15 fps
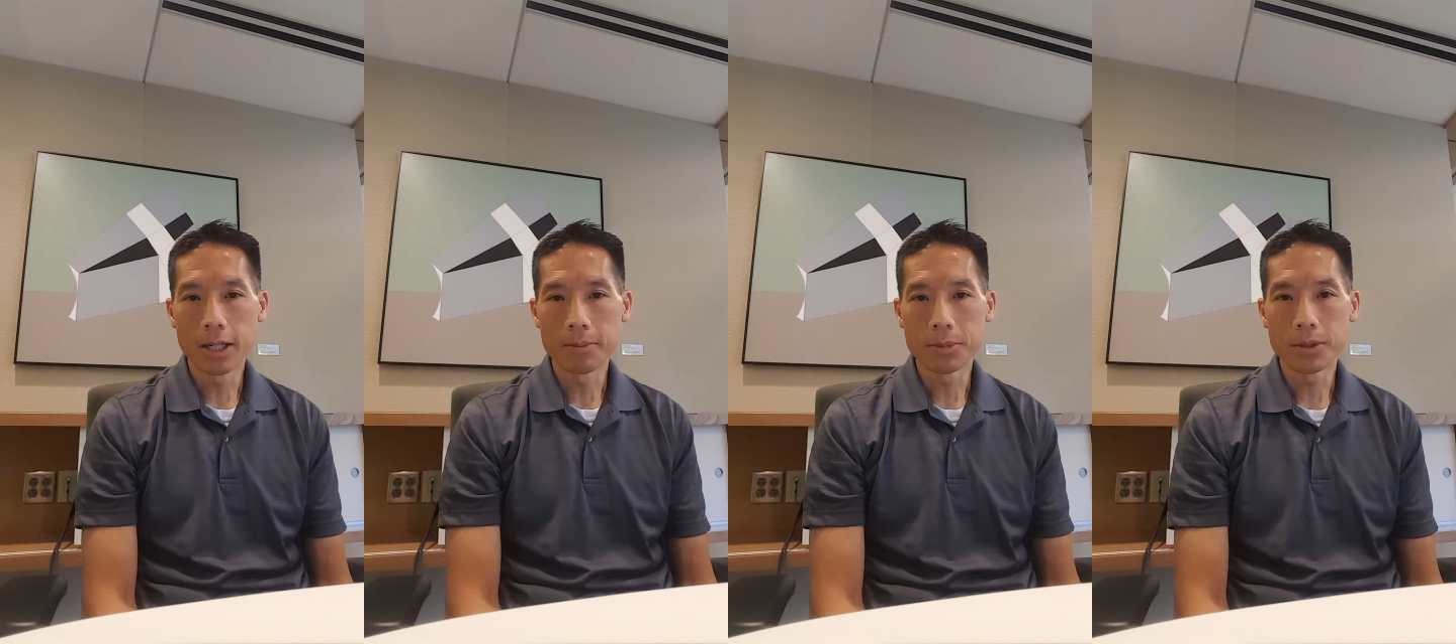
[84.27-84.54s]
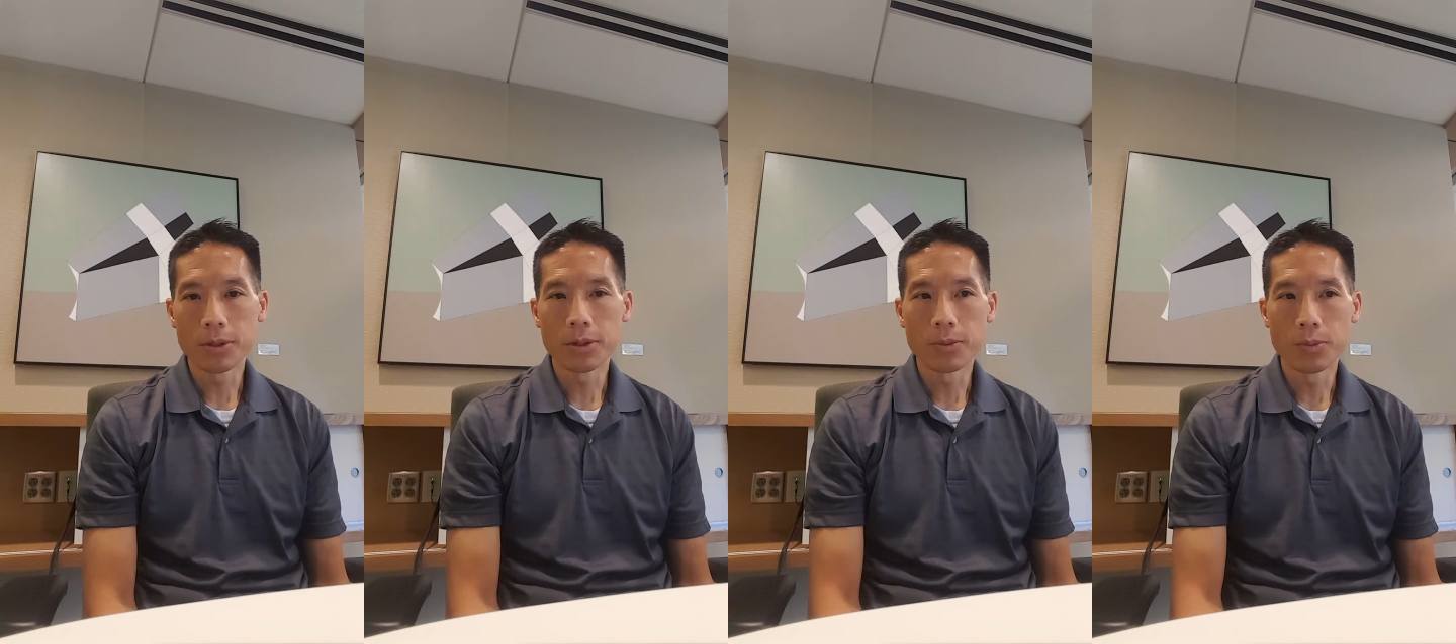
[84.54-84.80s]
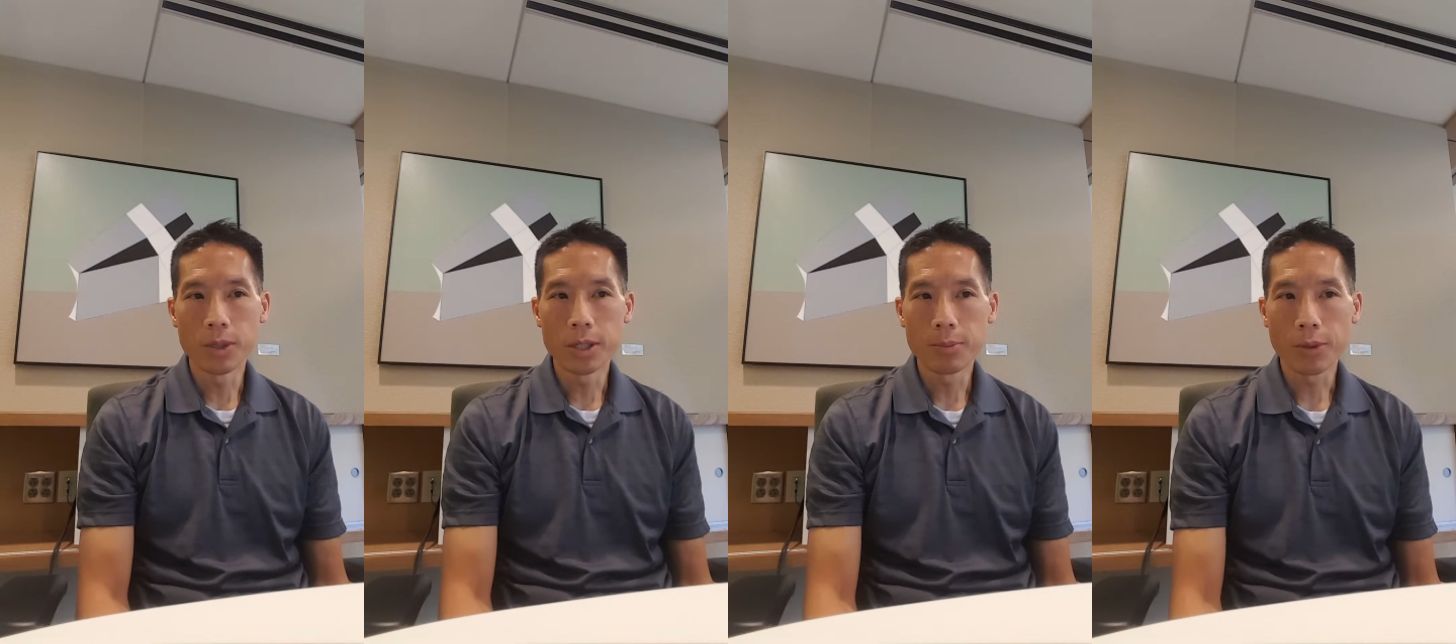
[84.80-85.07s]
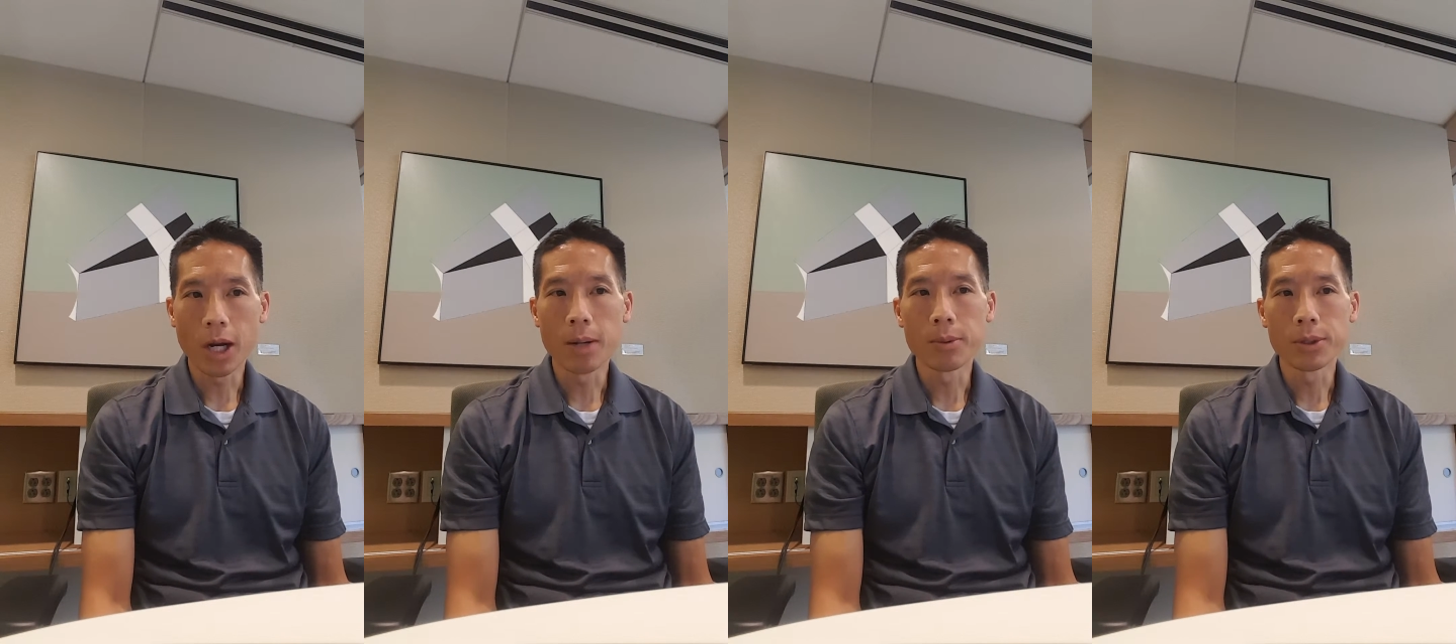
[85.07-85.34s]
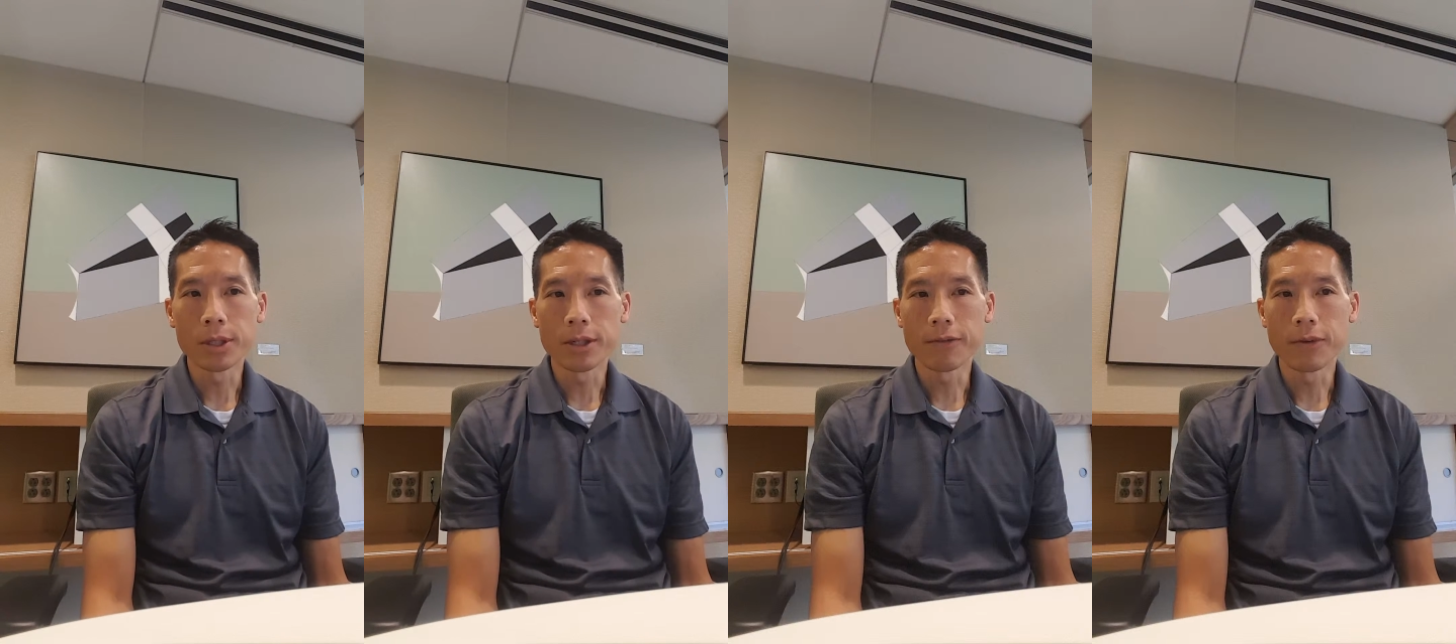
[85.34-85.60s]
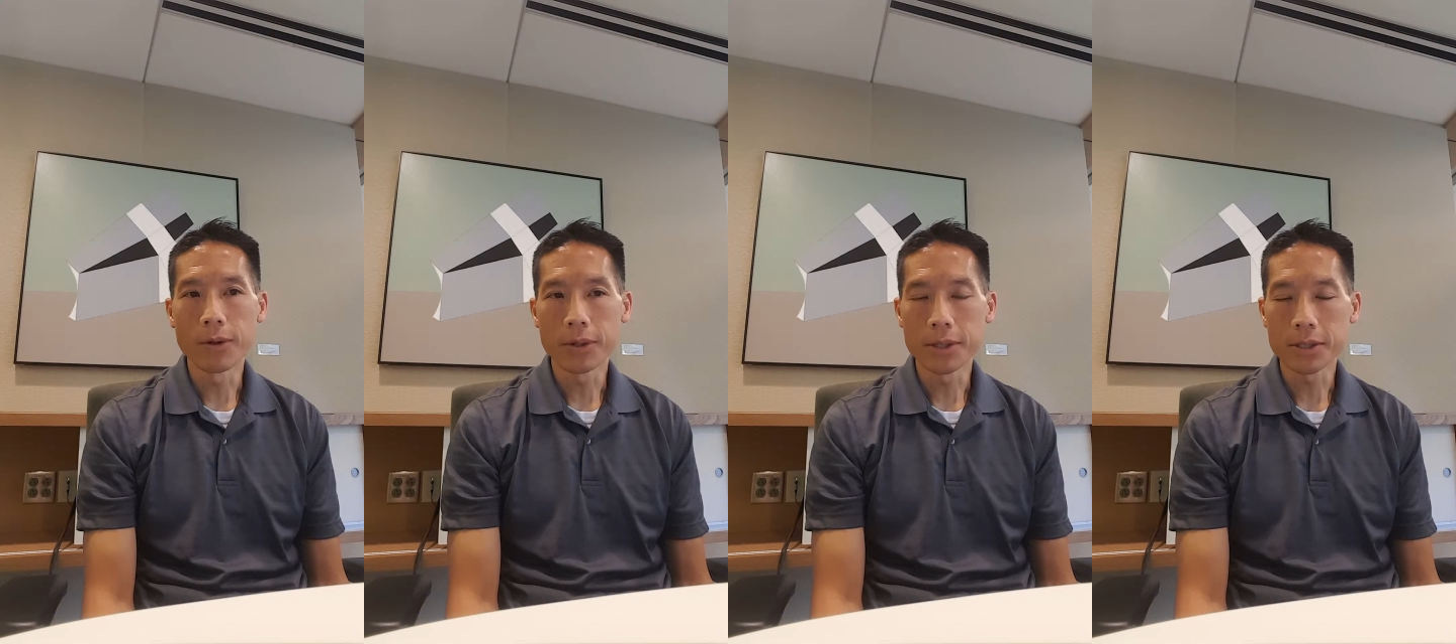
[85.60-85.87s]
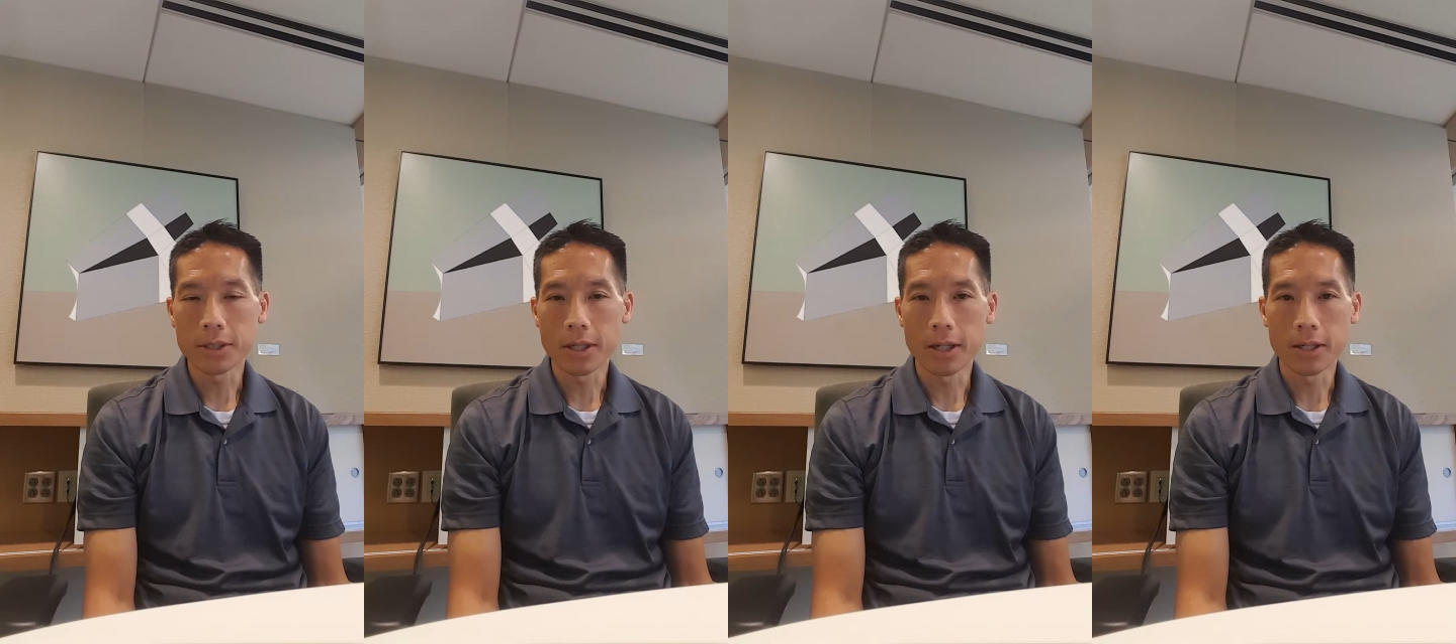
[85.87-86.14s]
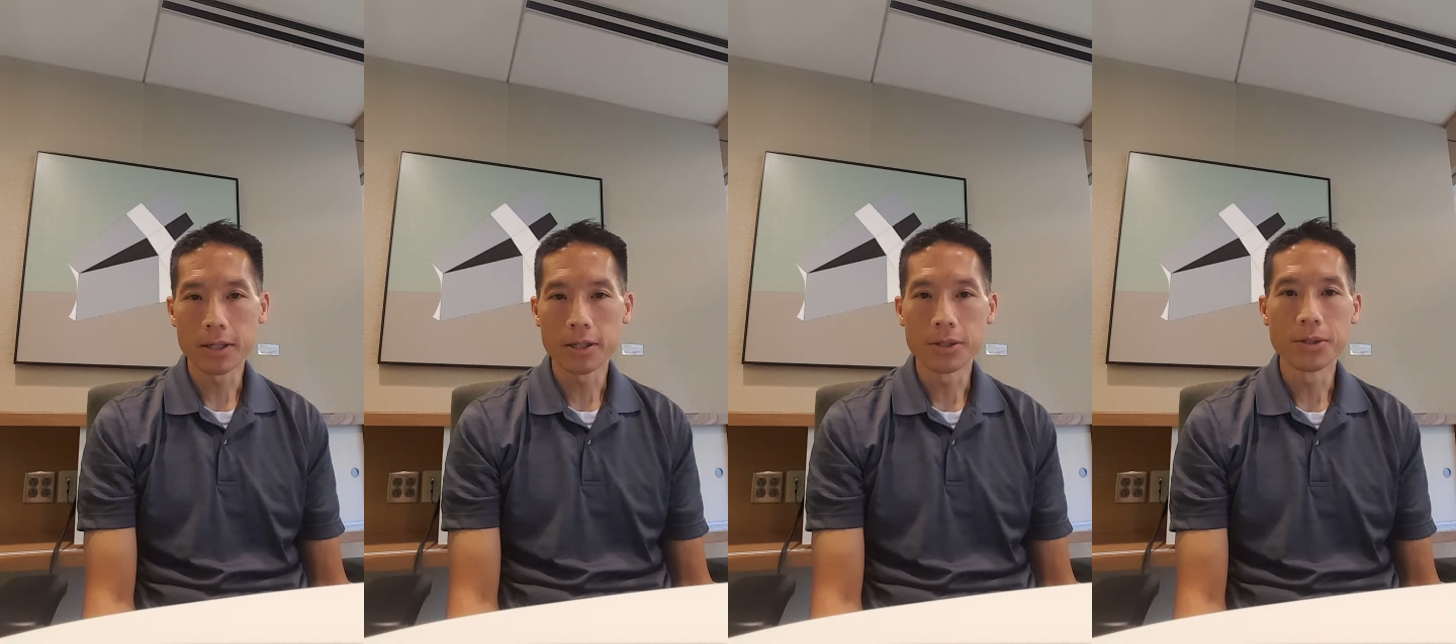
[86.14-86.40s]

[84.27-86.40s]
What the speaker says: So we primarily focus on the